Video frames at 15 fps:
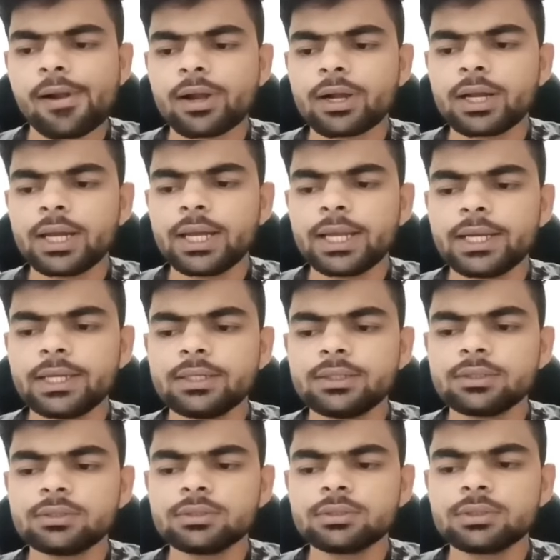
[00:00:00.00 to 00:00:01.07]
and
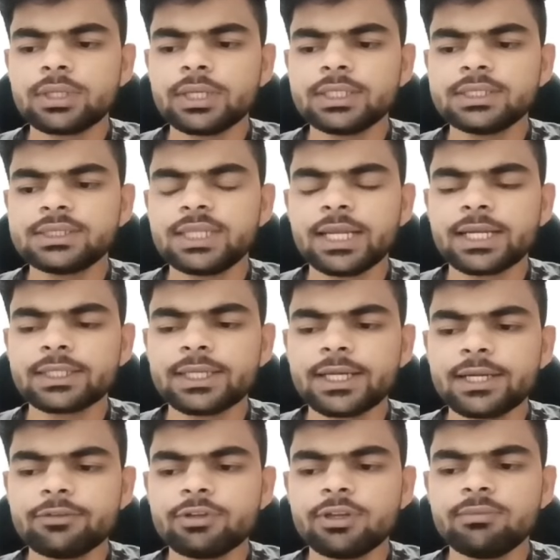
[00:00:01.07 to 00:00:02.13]
selected
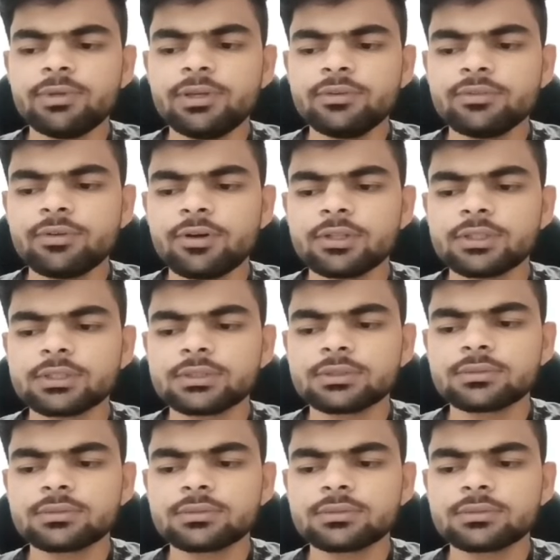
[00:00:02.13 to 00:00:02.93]
will be false.